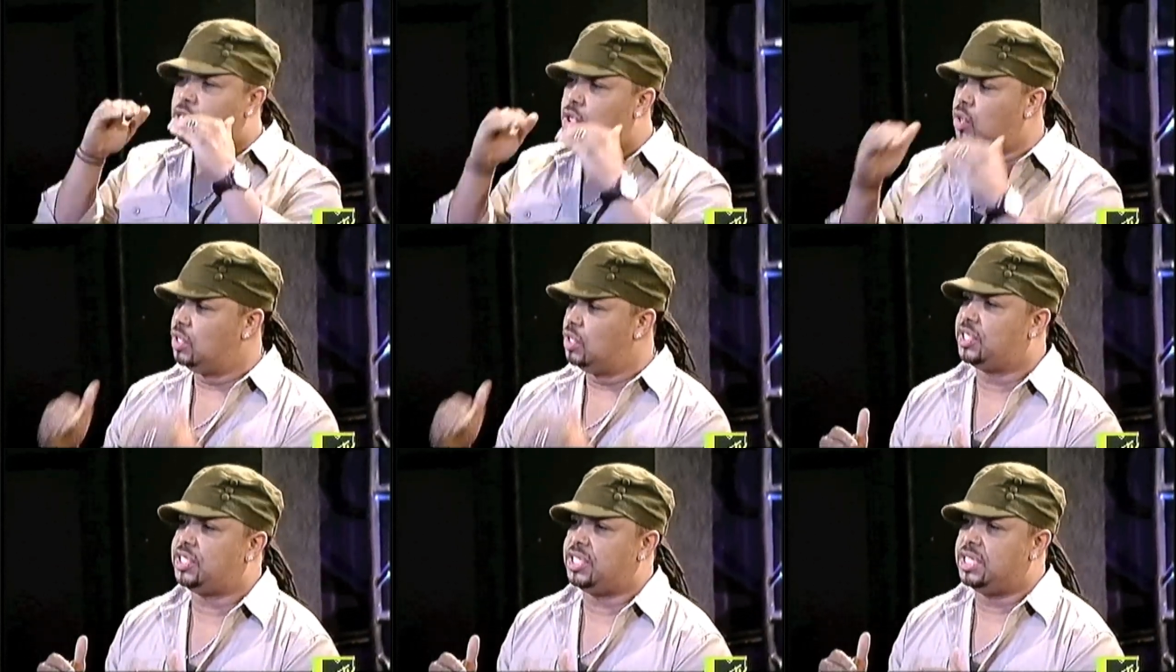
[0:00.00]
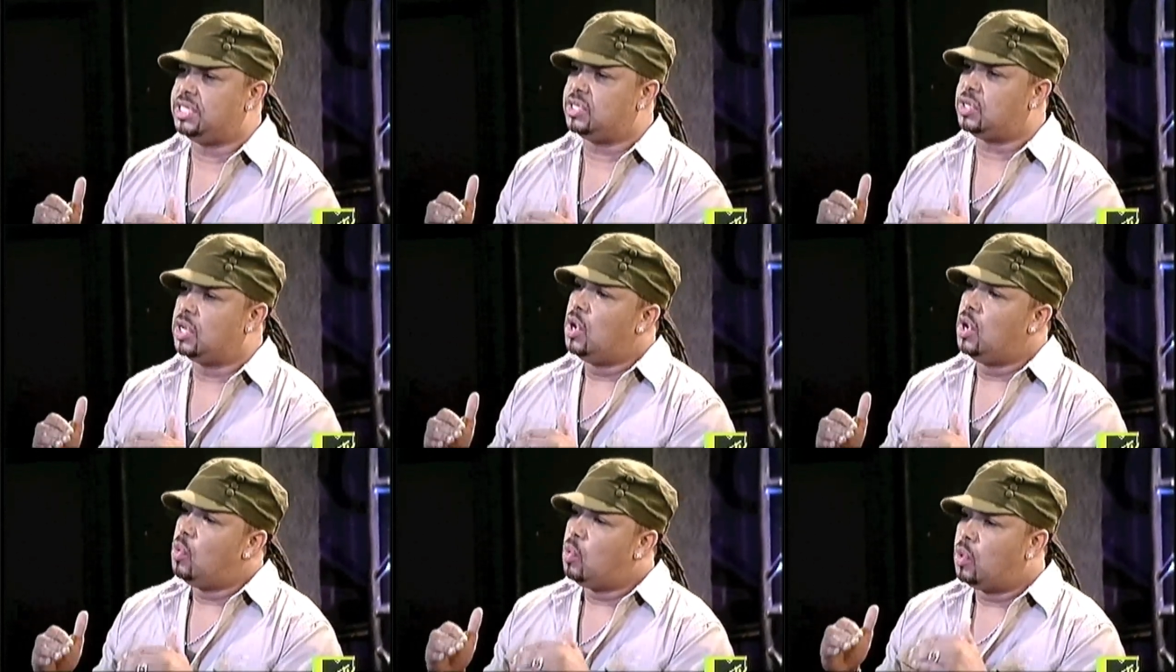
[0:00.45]

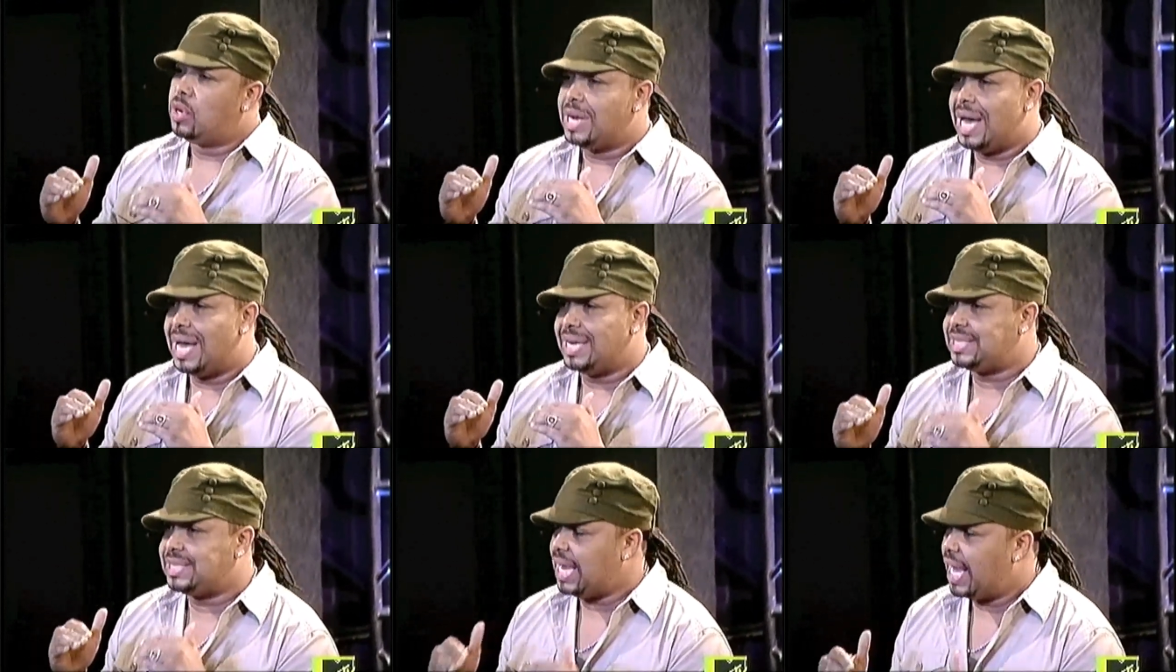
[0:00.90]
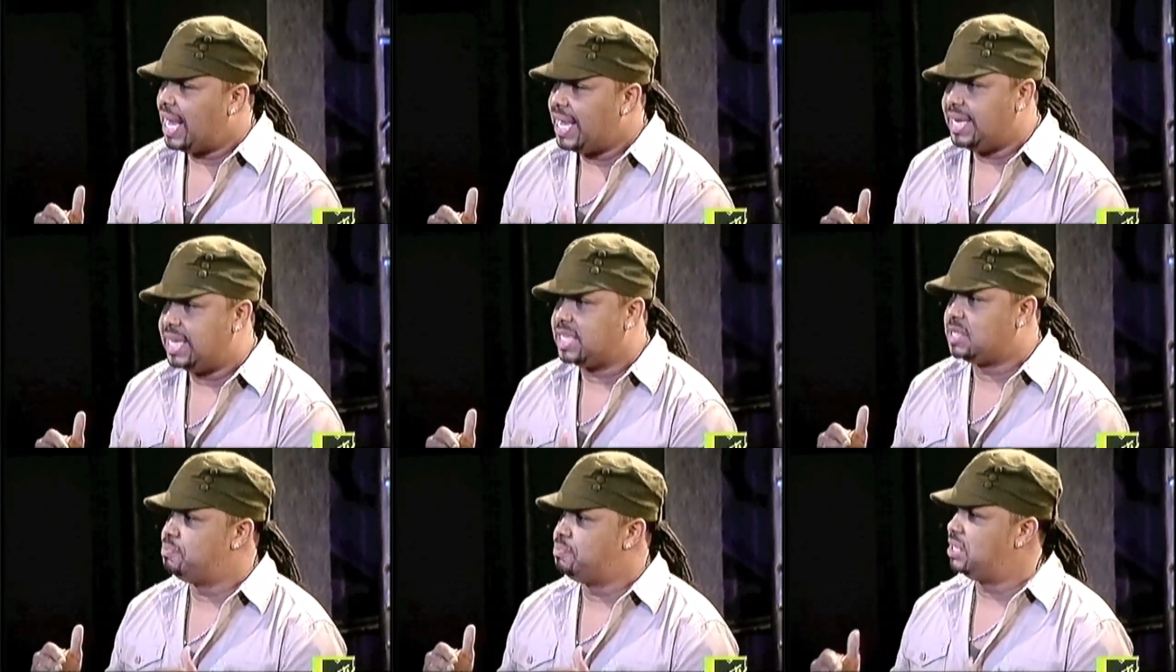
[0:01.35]
Unisons were not
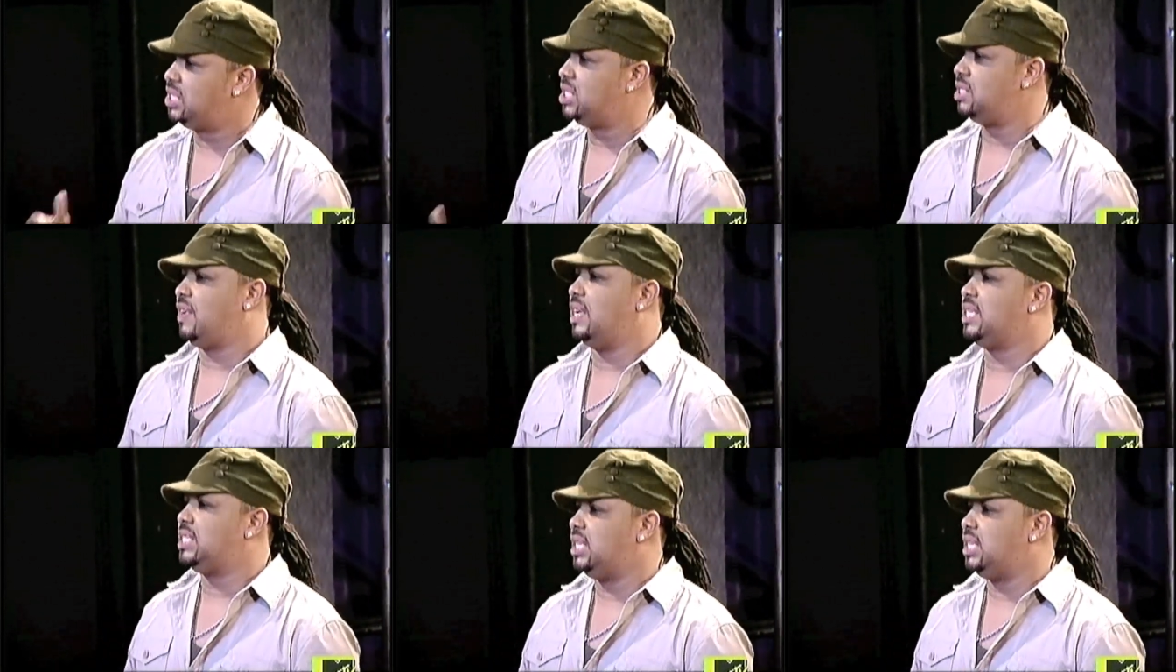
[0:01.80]
tight. As much as I